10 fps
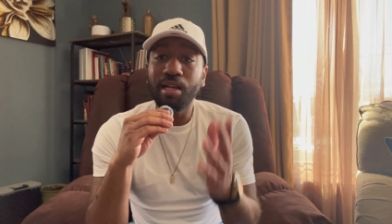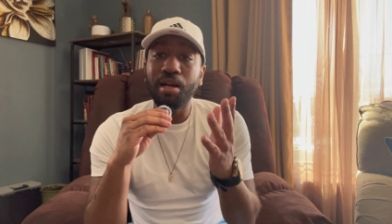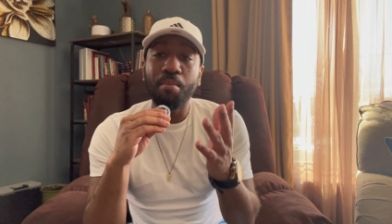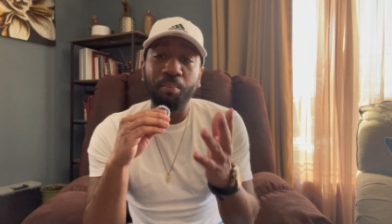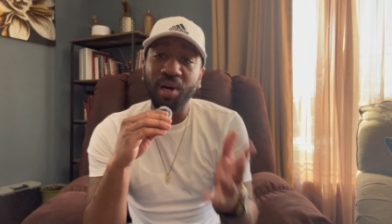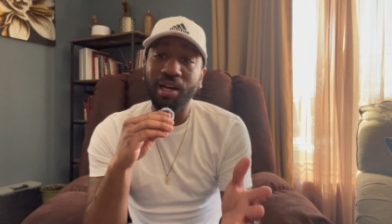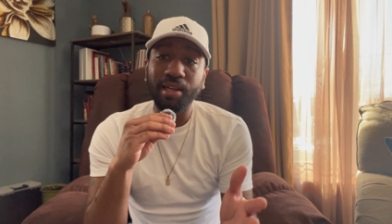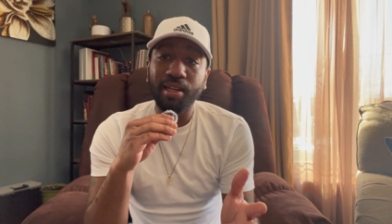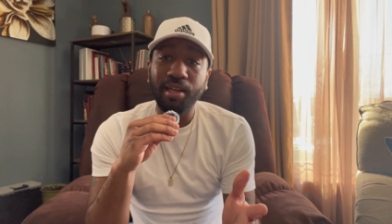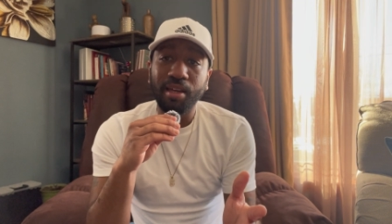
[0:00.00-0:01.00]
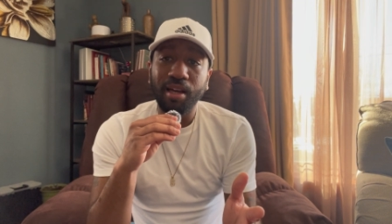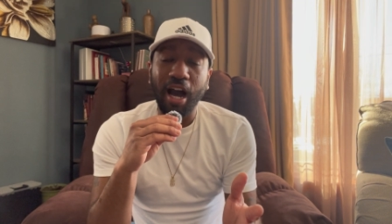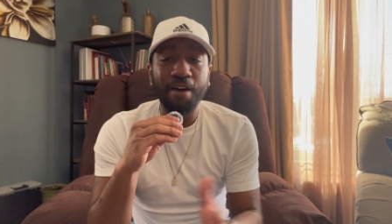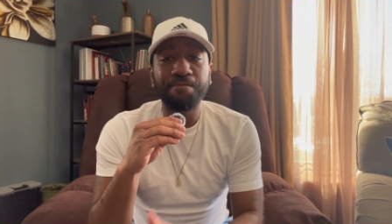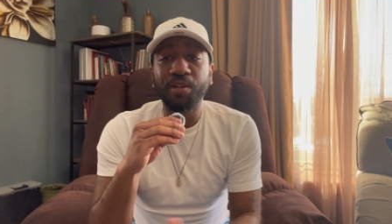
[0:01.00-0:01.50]
but
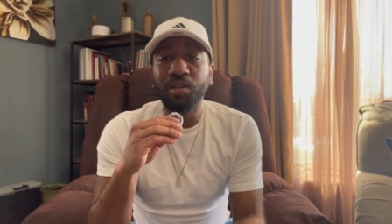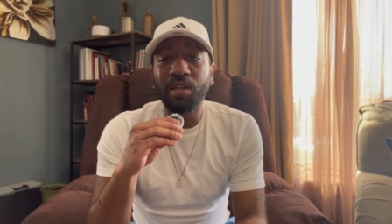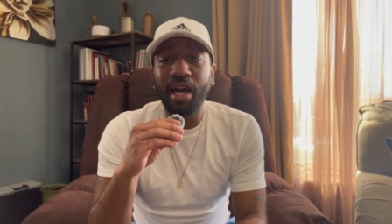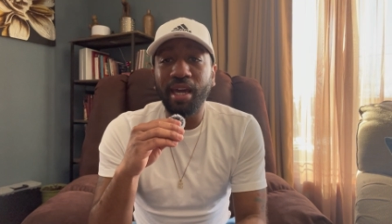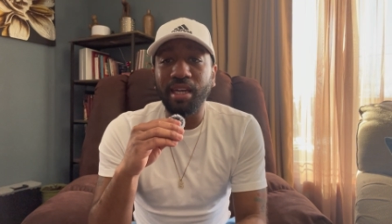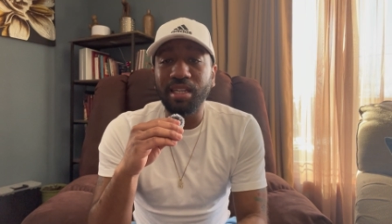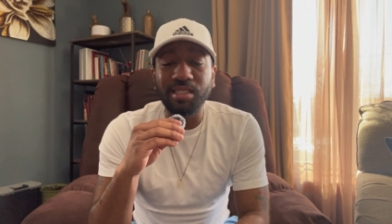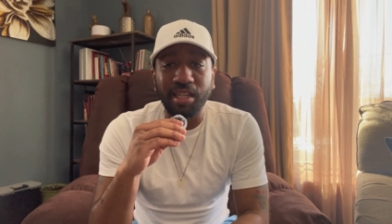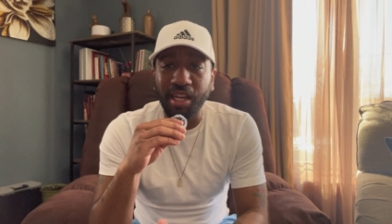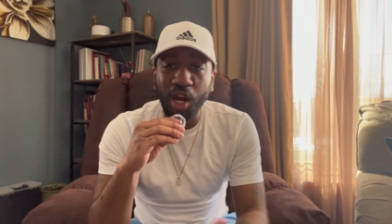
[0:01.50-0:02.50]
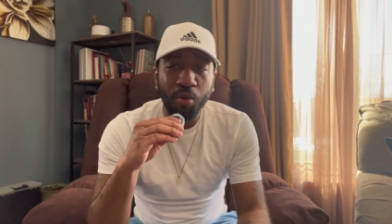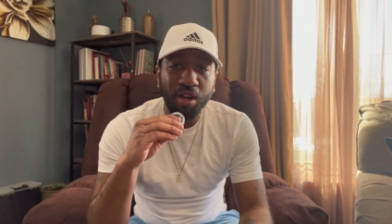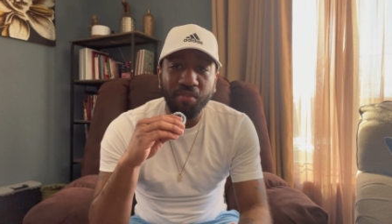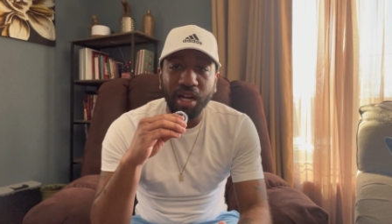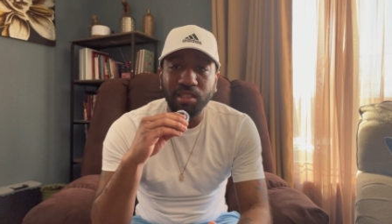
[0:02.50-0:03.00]
I feel like it's a
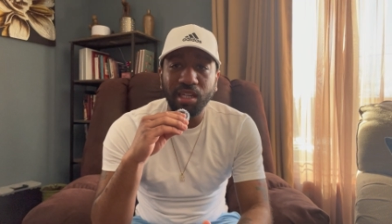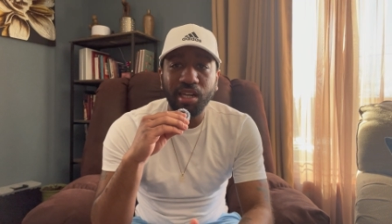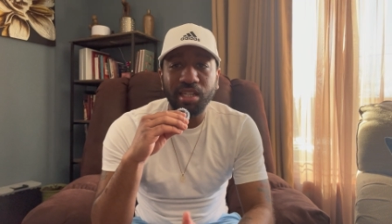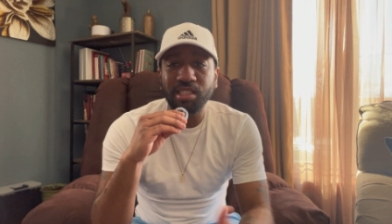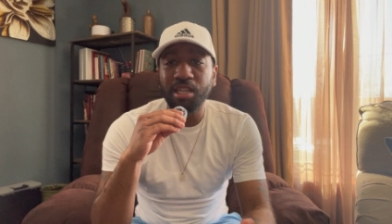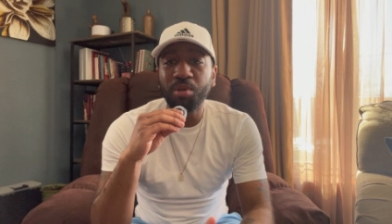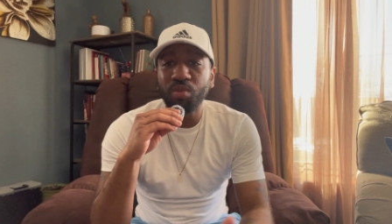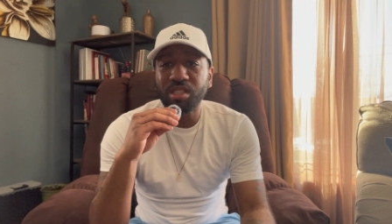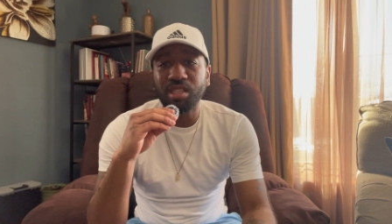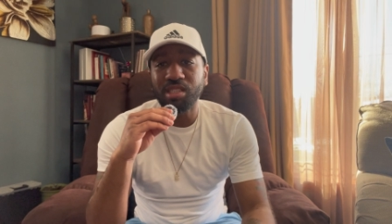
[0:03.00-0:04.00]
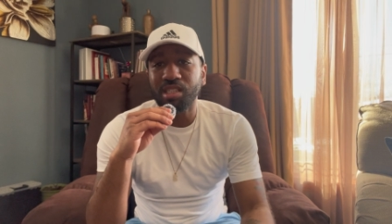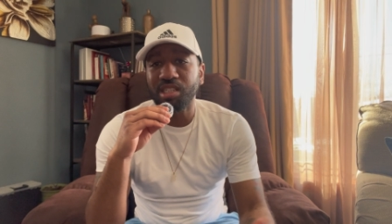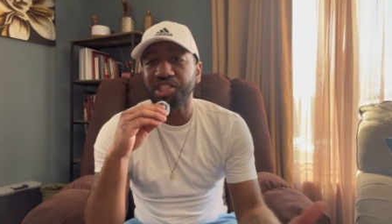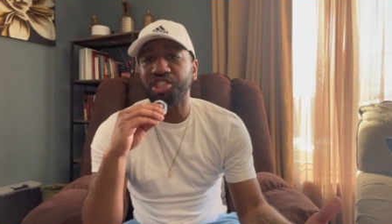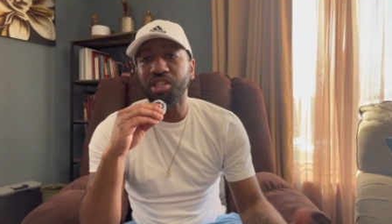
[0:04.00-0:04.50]
narrative out there that semen retention
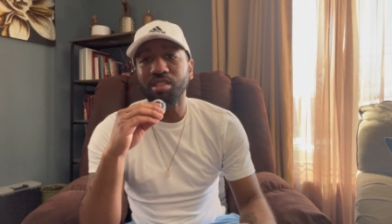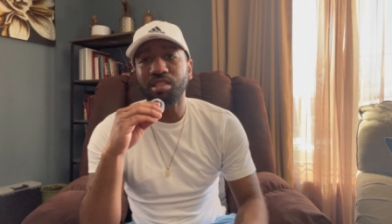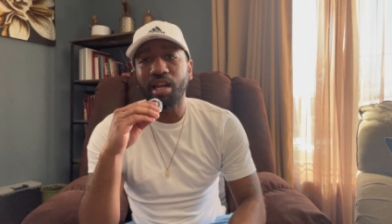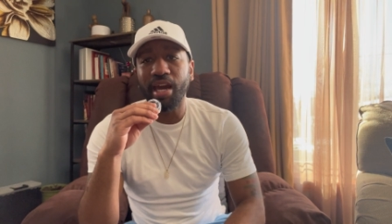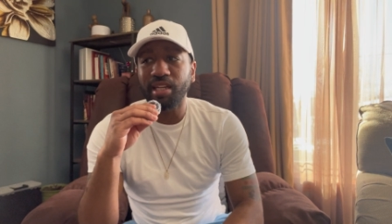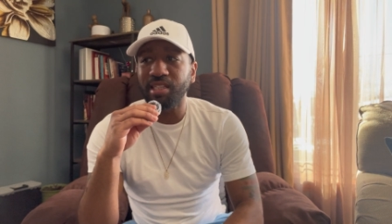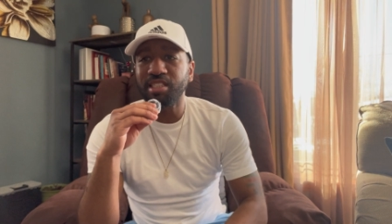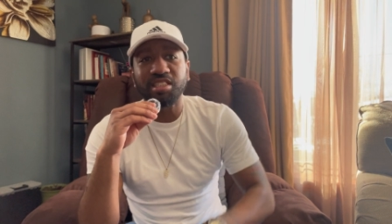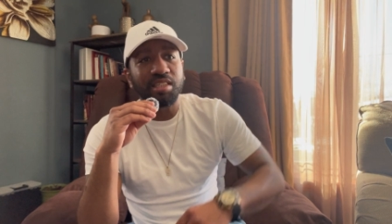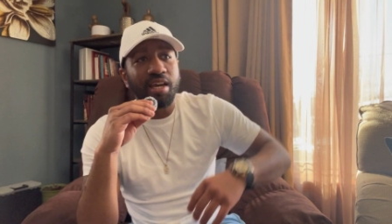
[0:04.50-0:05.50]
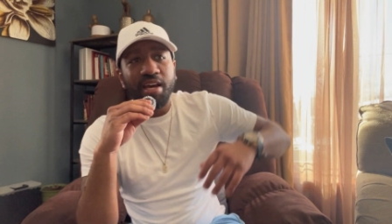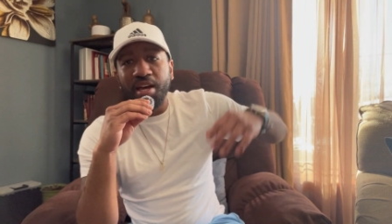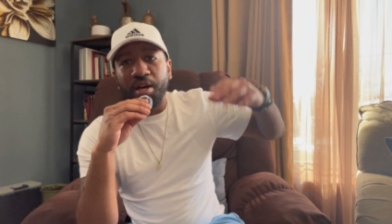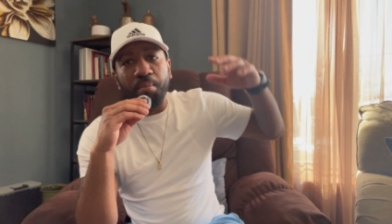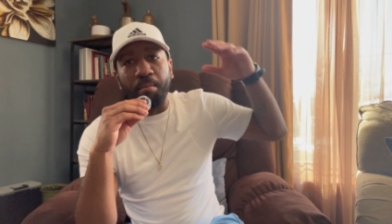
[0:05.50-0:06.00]
is just like this
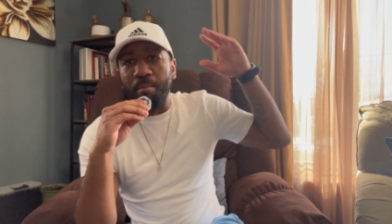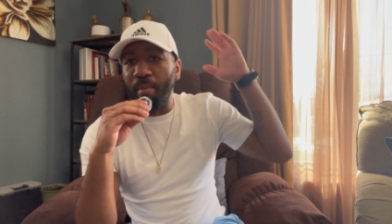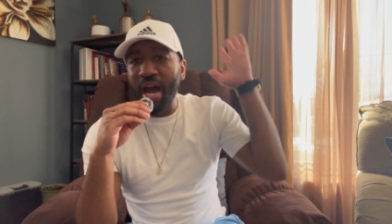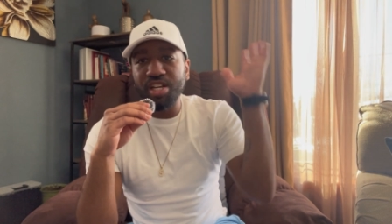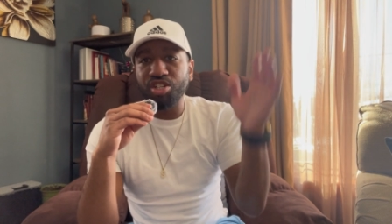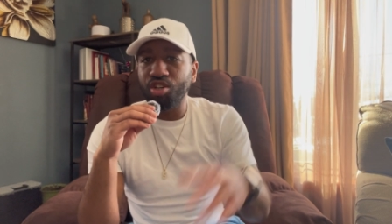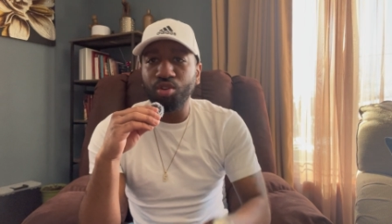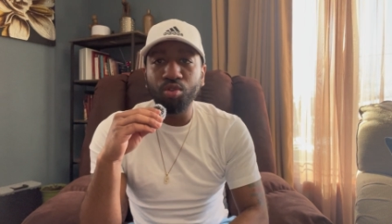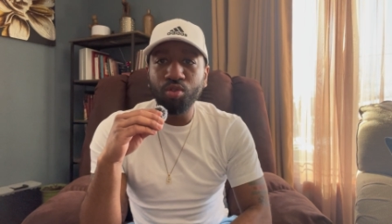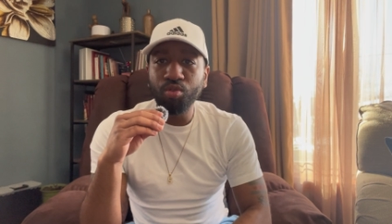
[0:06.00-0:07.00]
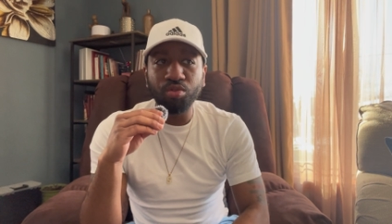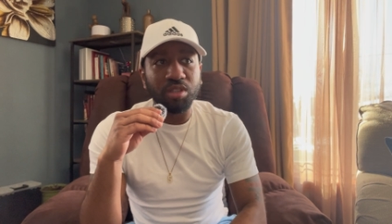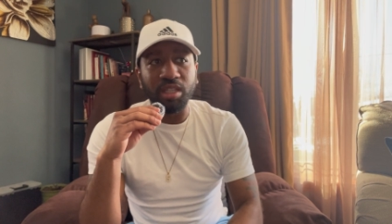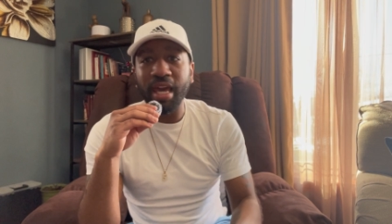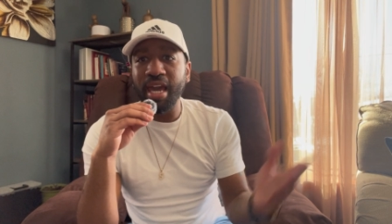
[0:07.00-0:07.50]
magical
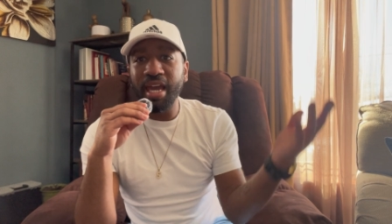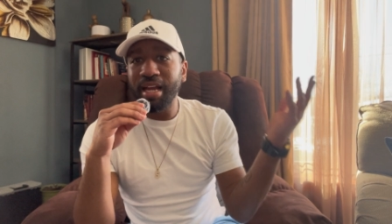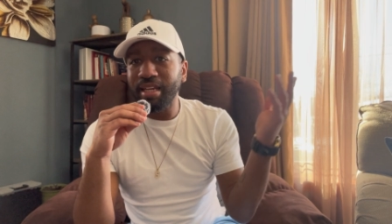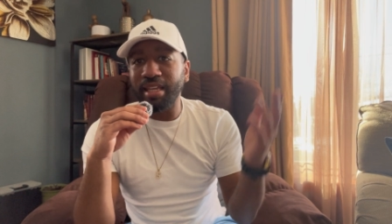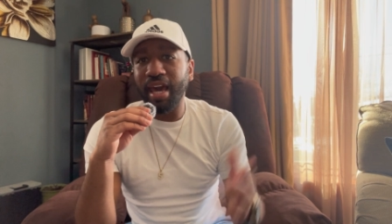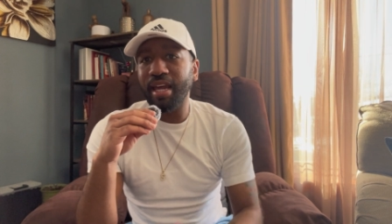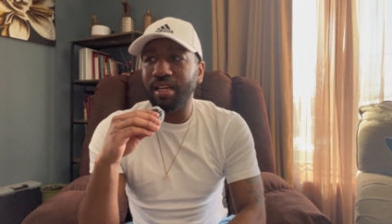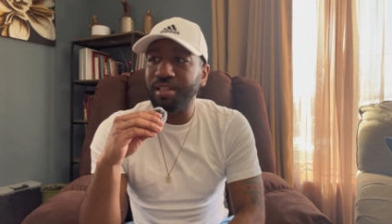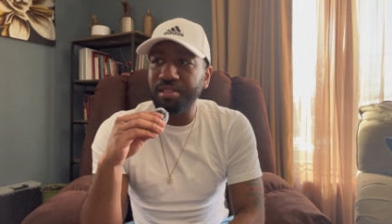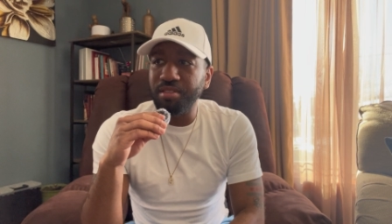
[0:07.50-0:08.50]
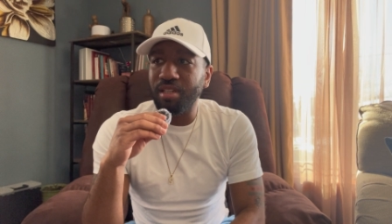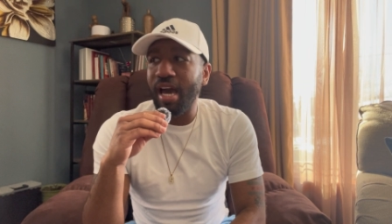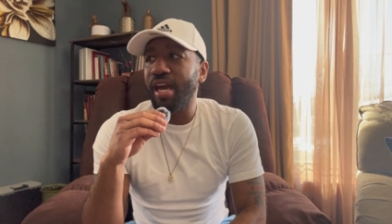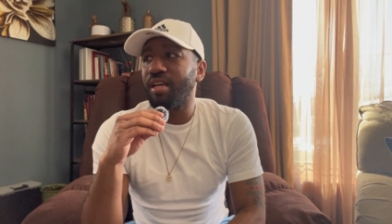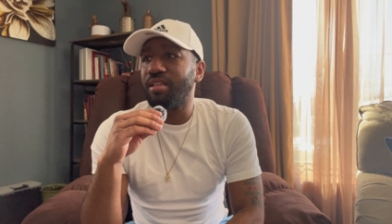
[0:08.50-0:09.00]
thing that
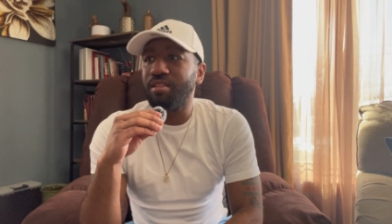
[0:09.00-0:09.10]
like